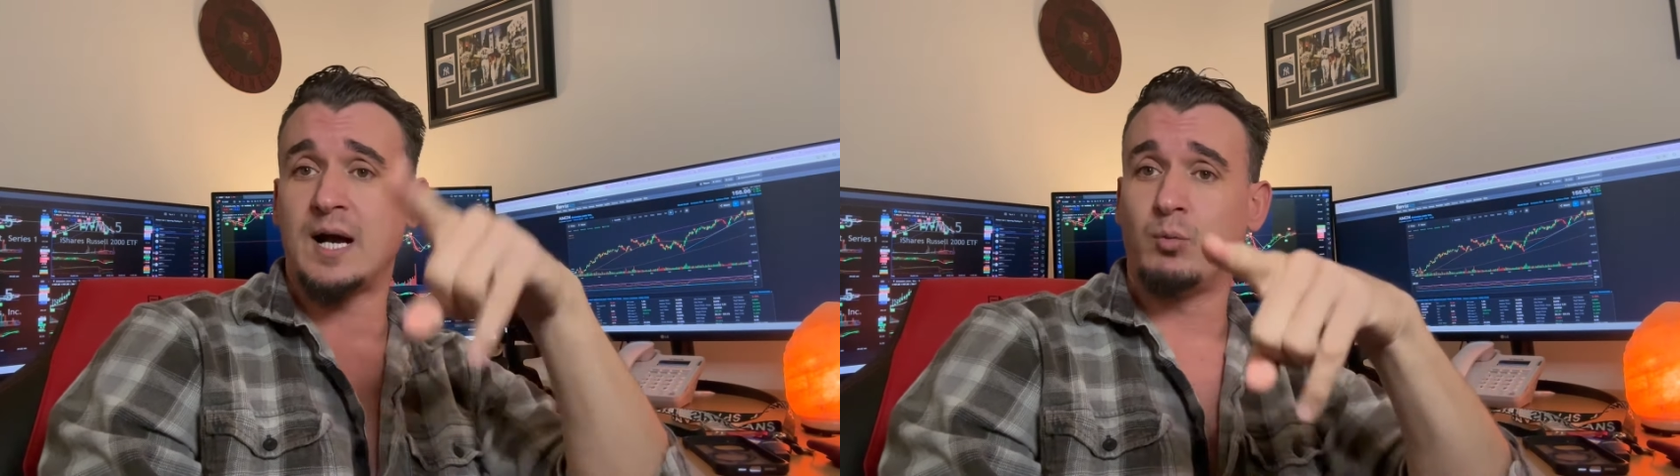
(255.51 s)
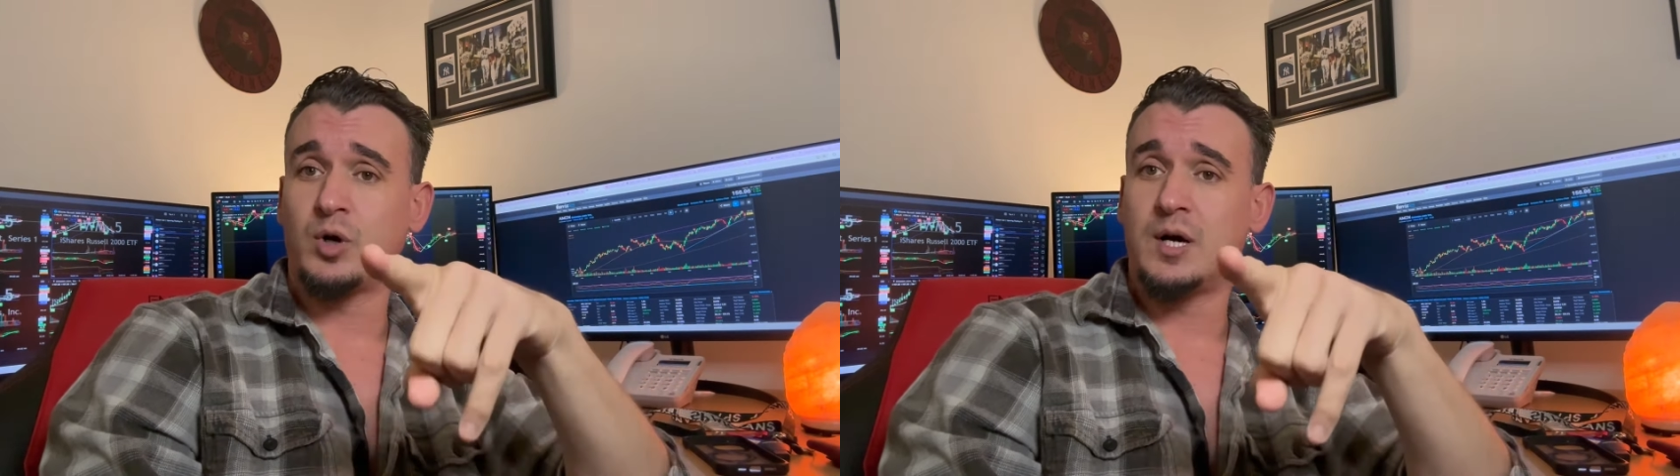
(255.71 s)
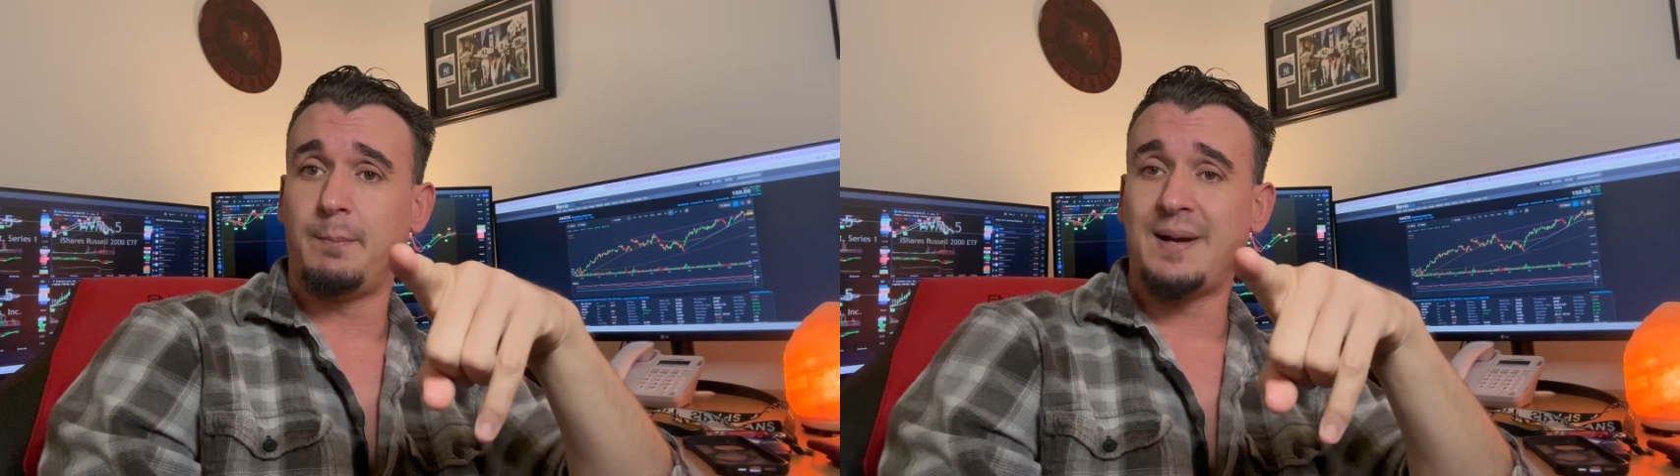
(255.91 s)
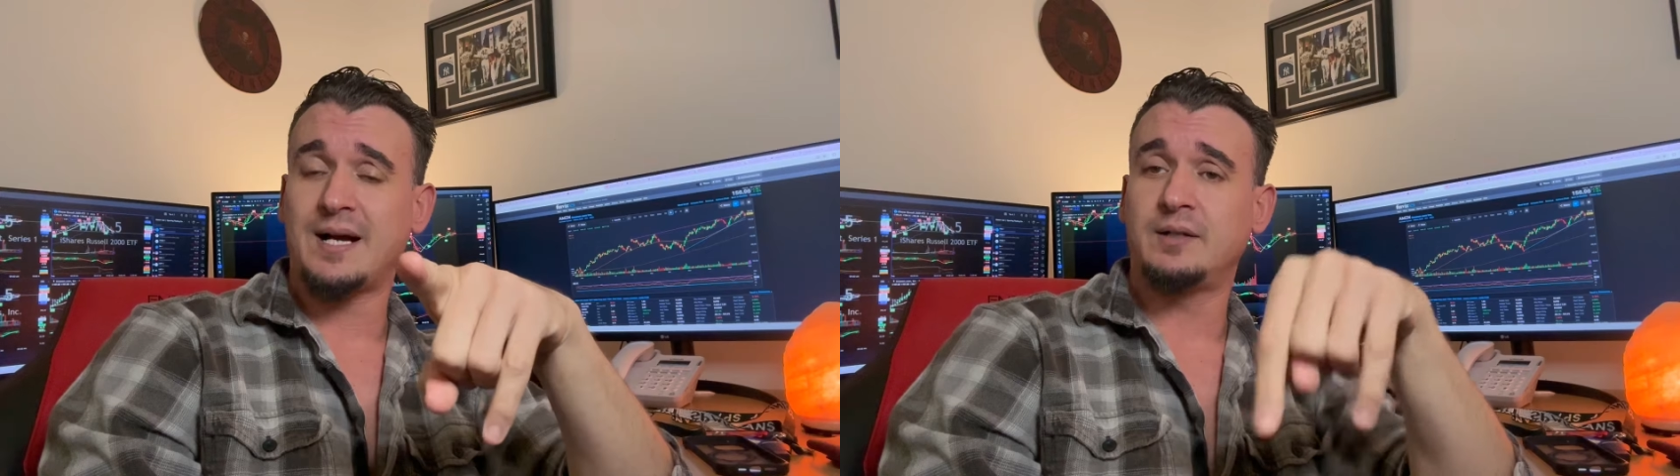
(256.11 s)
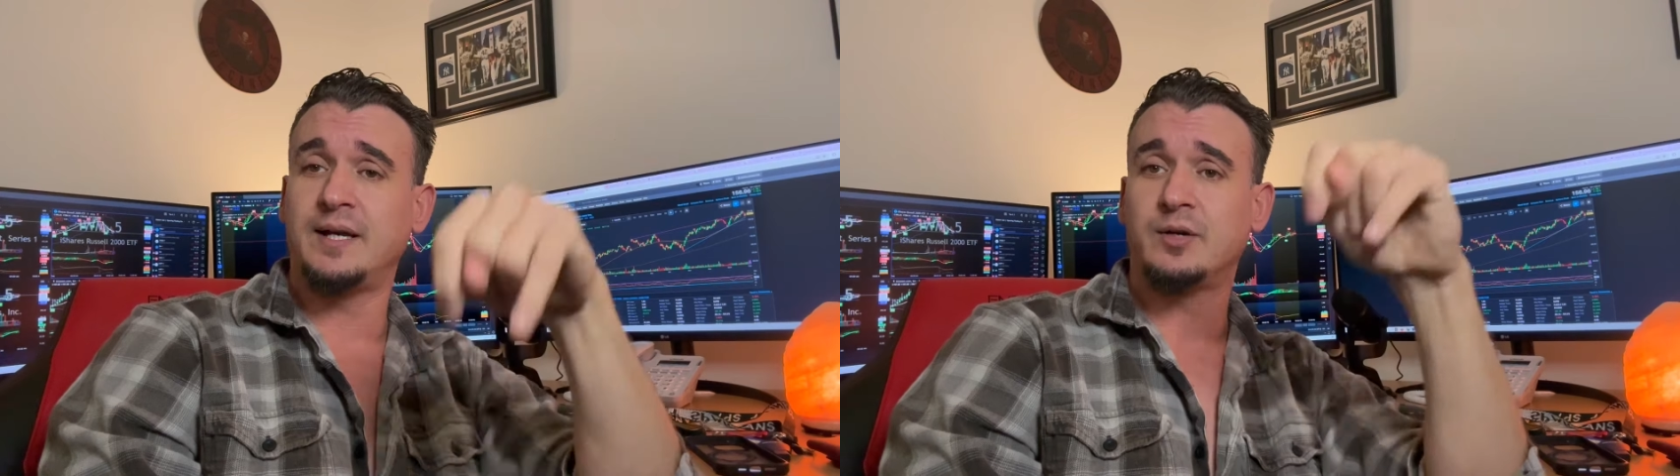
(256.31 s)
I will come
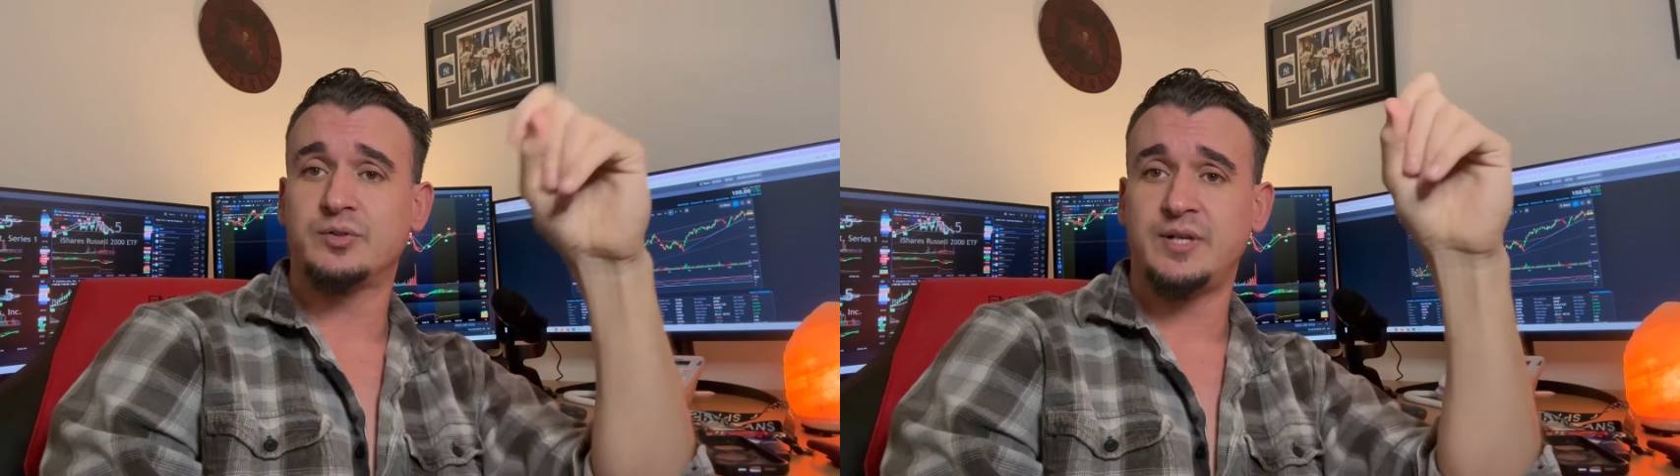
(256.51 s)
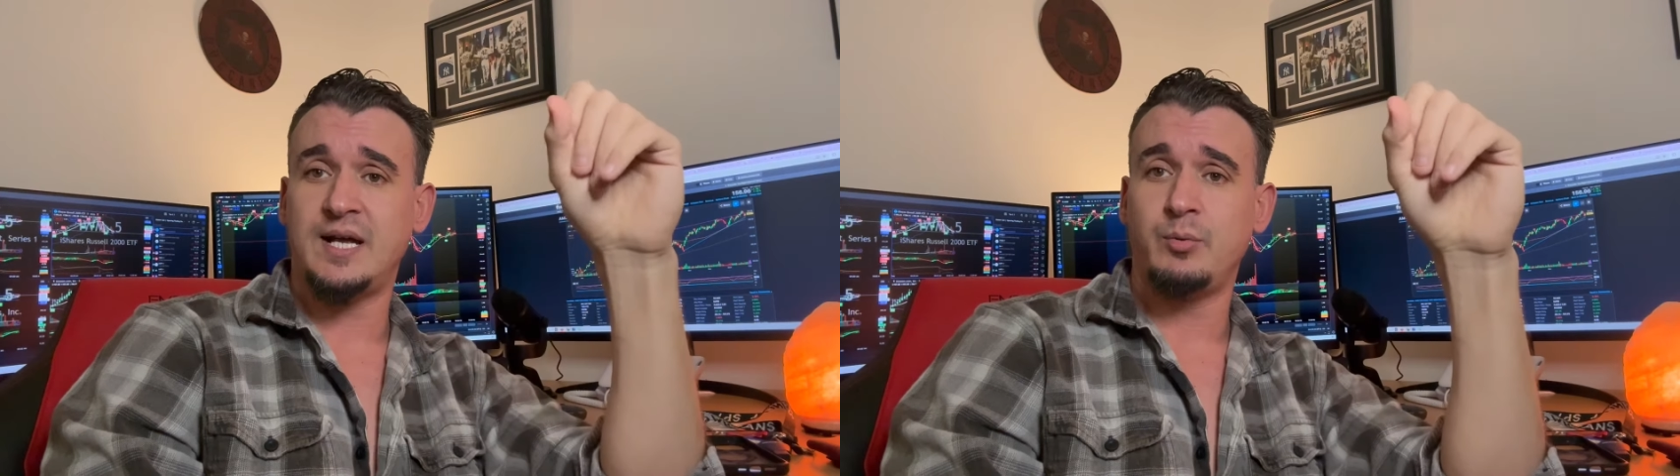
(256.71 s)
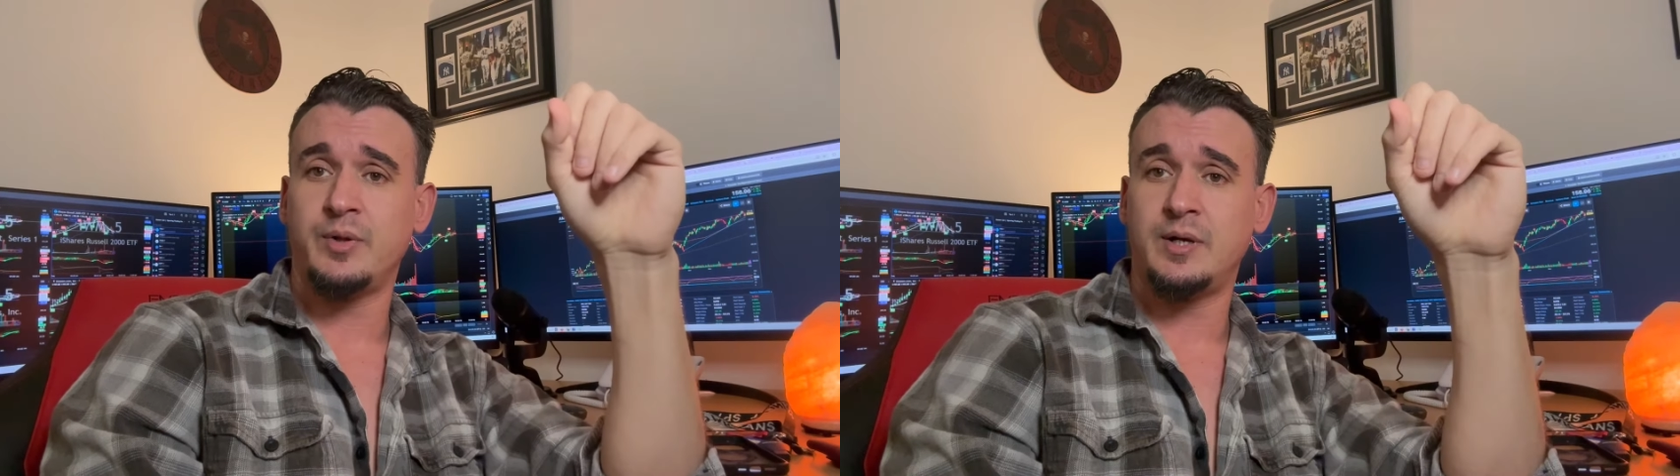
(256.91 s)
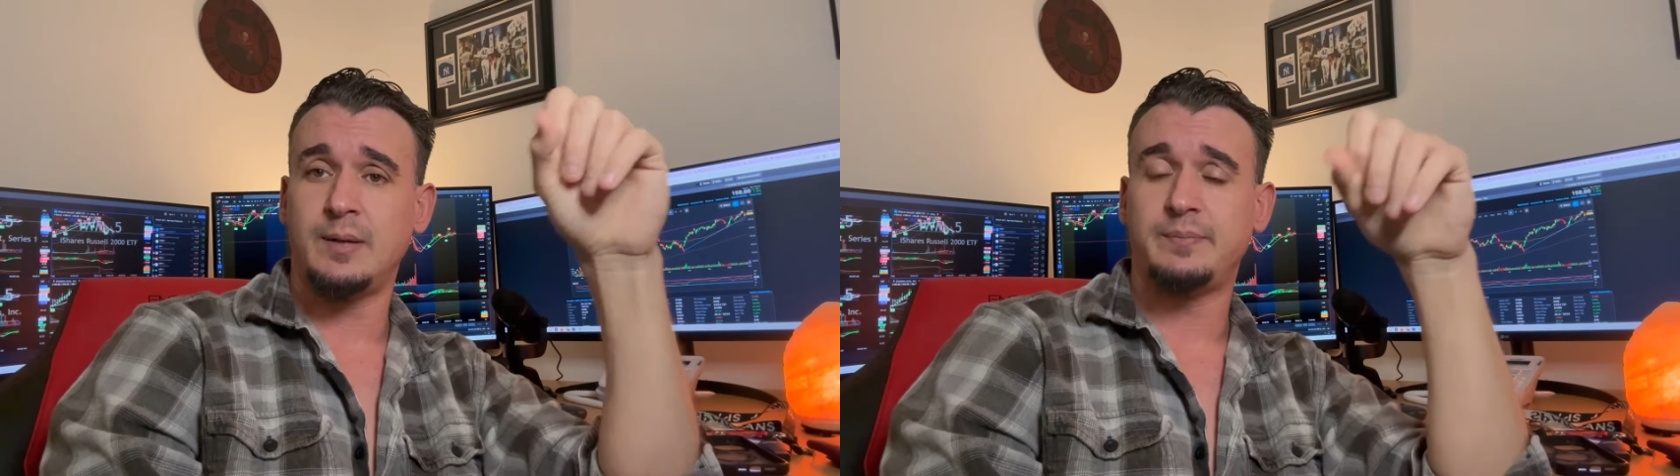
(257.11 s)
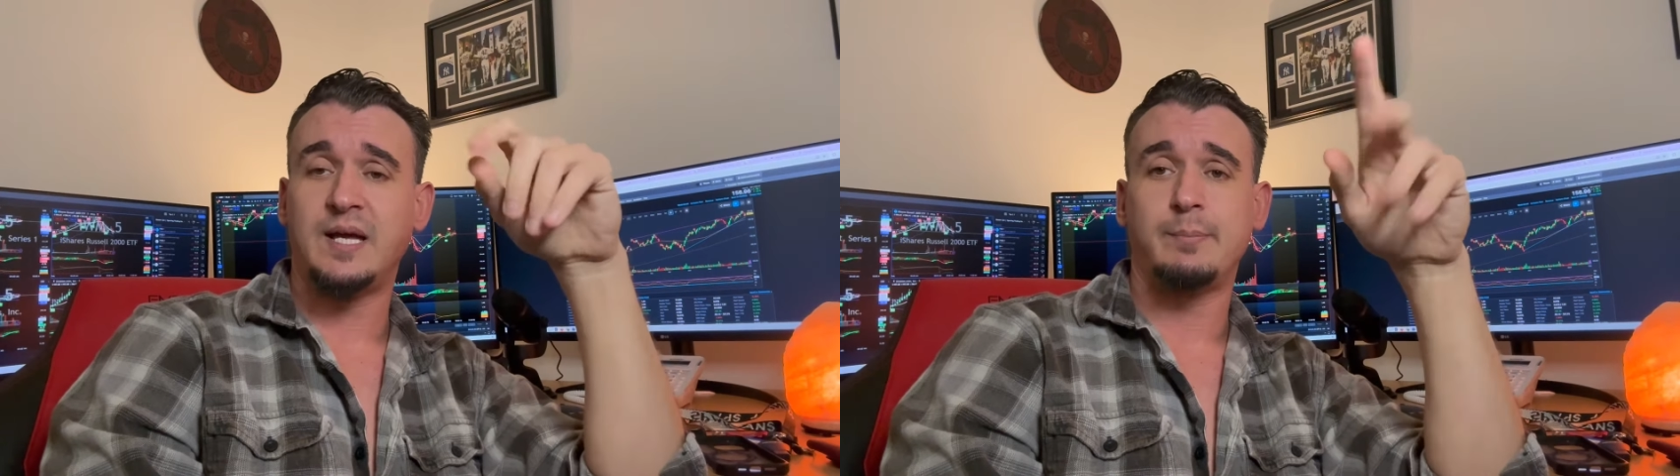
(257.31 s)
back later today with an
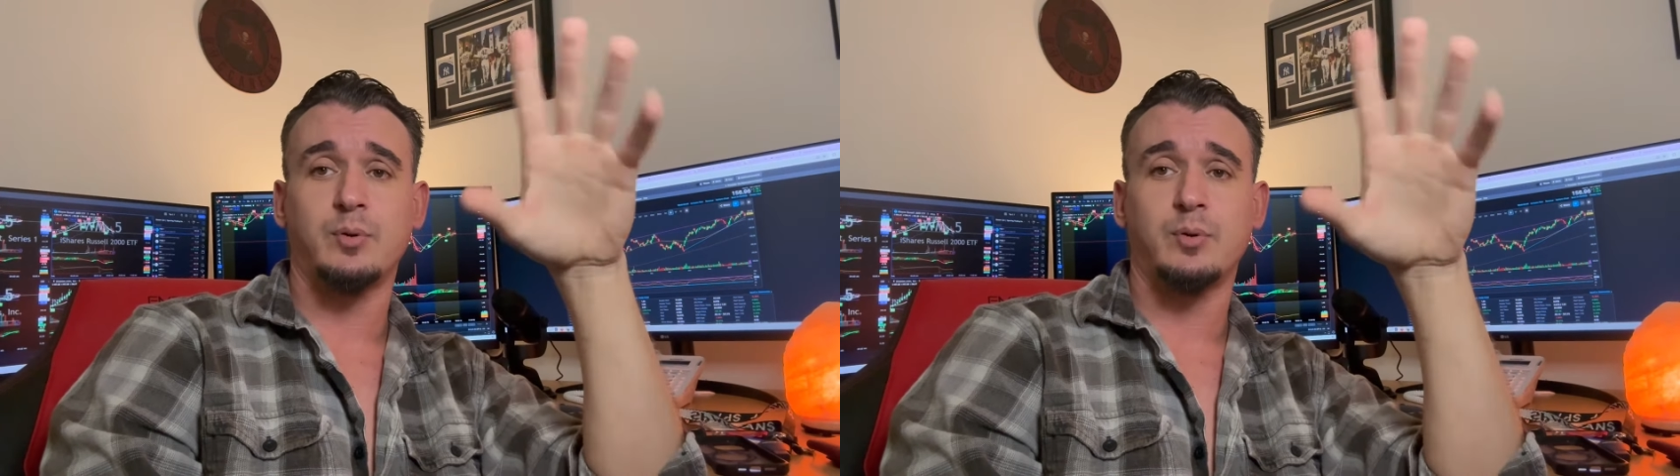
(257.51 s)
update,